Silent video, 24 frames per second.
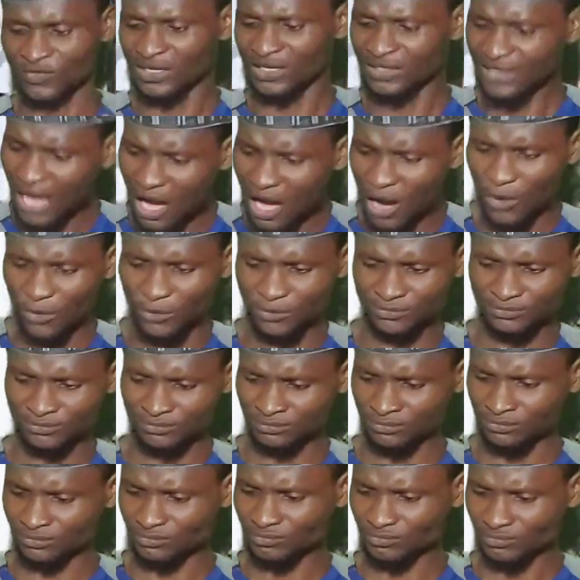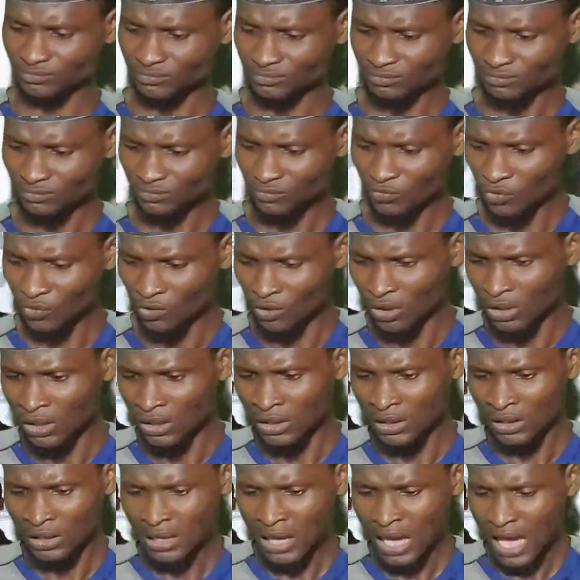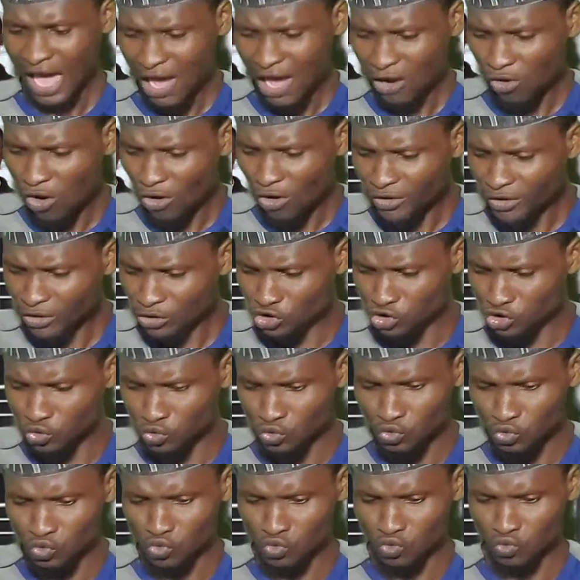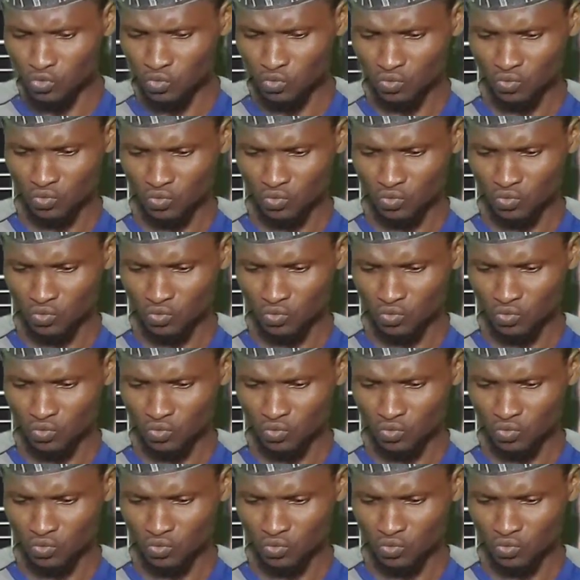Now, according to